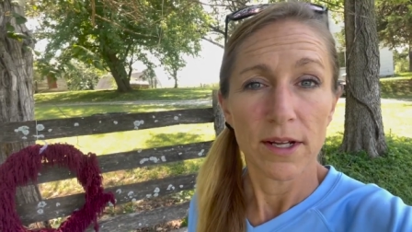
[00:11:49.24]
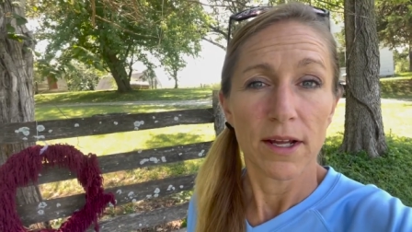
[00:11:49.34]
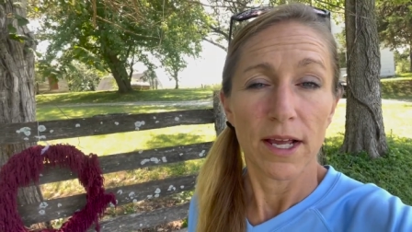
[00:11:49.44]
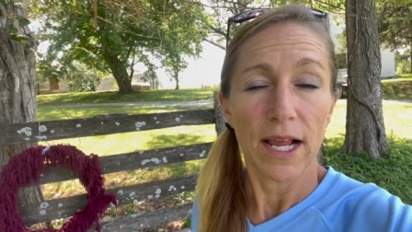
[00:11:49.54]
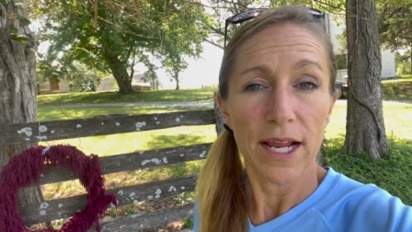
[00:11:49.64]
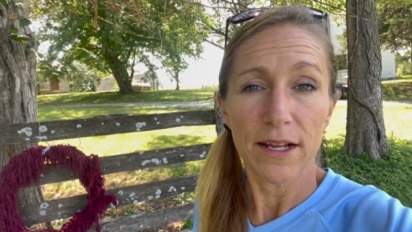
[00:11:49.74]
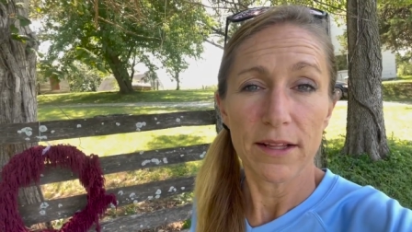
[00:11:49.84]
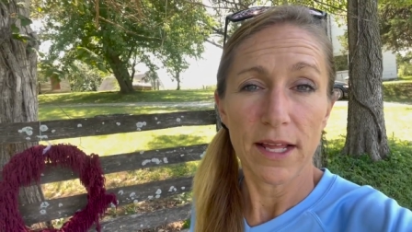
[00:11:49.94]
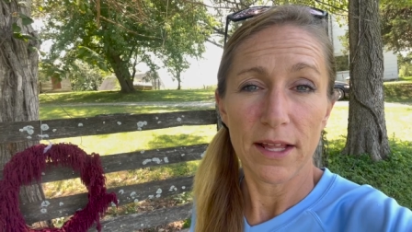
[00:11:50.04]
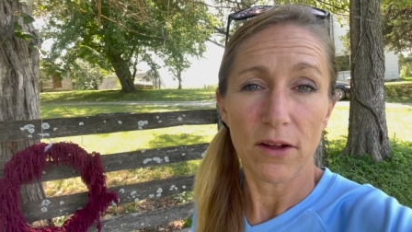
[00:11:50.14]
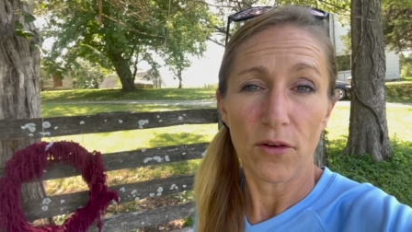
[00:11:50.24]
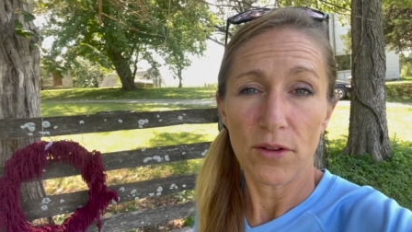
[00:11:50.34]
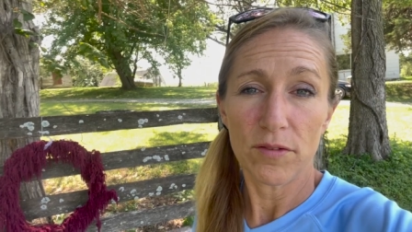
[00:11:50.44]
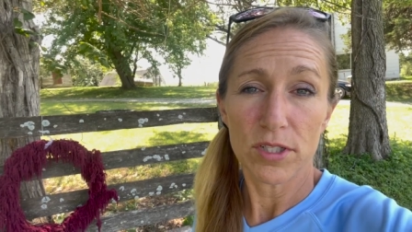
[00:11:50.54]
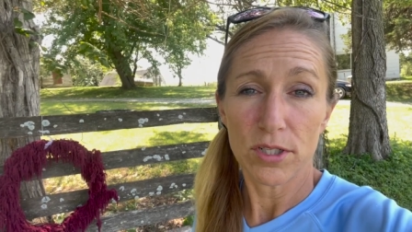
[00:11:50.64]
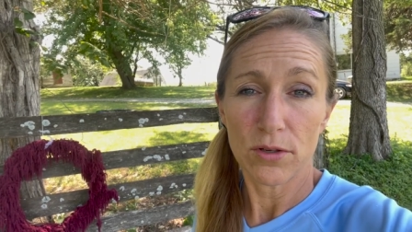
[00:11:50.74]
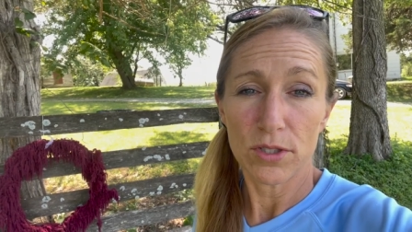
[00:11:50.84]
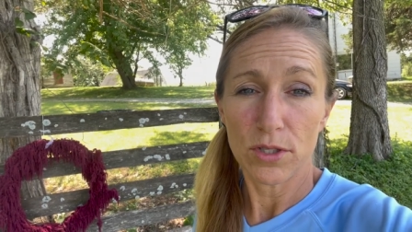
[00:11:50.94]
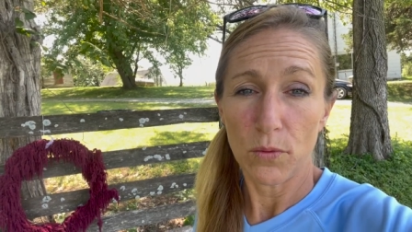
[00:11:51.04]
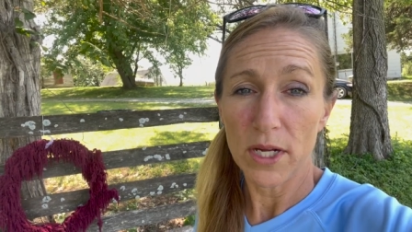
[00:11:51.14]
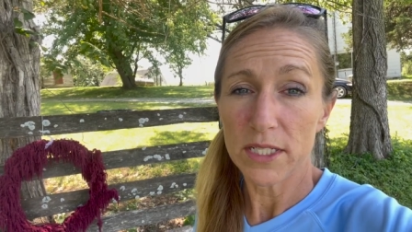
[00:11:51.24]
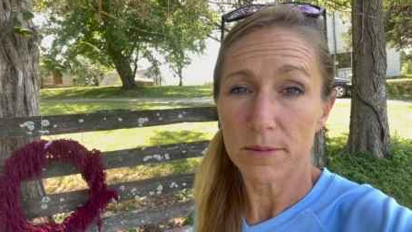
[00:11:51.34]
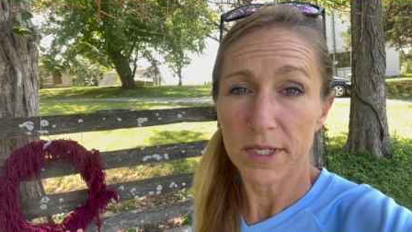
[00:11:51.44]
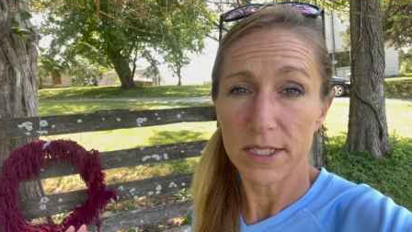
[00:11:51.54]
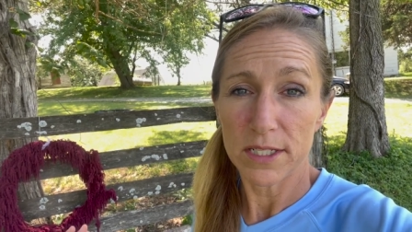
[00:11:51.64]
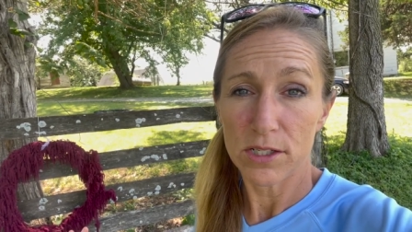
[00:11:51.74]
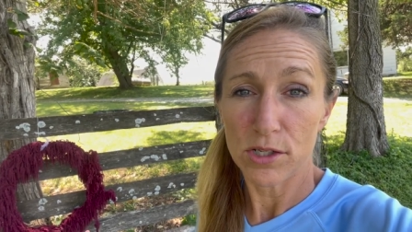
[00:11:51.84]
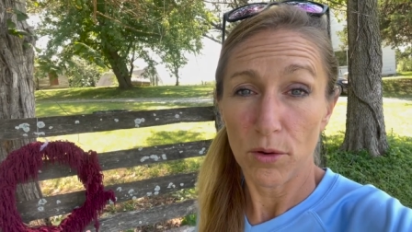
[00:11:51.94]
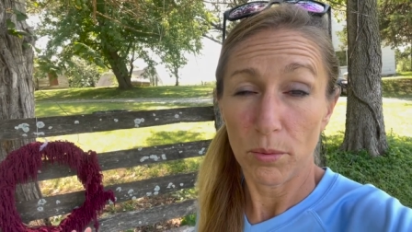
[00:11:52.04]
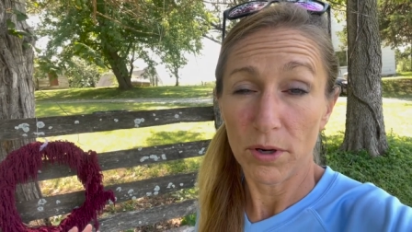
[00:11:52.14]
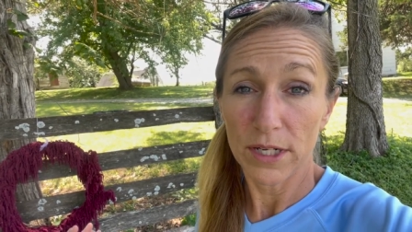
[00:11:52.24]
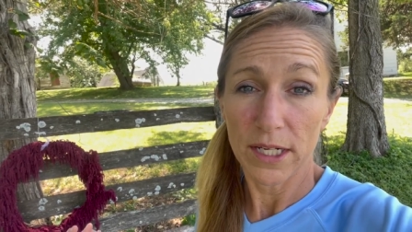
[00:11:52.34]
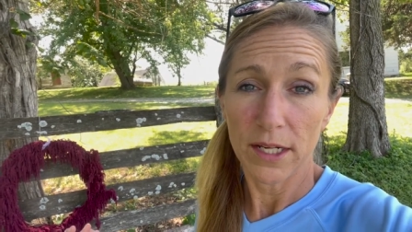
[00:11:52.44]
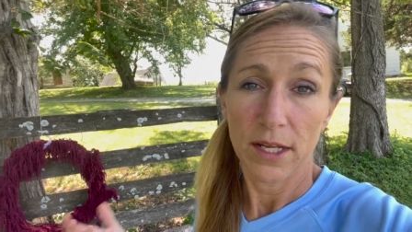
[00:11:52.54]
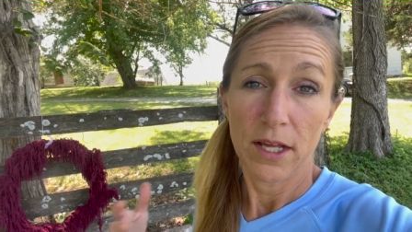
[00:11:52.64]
I hate that all of this goes to waste because it's so pretty.